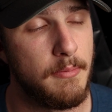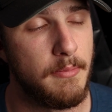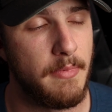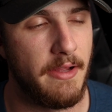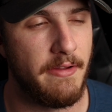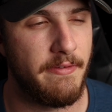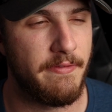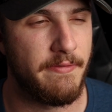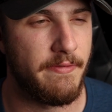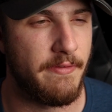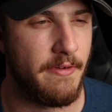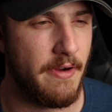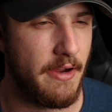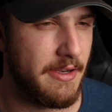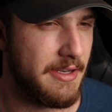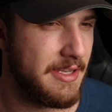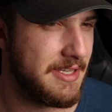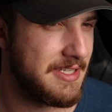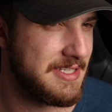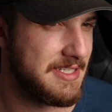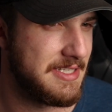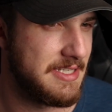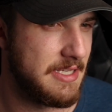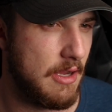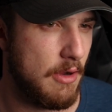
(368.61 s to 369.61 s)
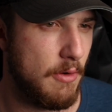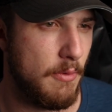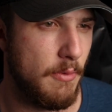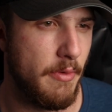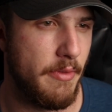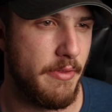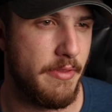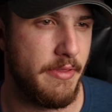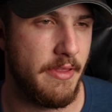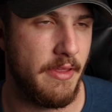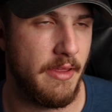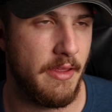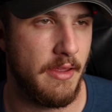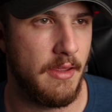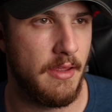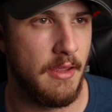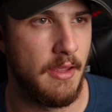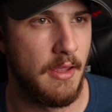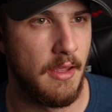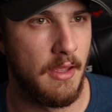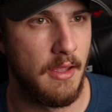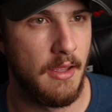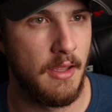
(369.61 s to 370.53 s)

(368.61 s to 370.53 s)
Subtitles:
My friend has dealt with it,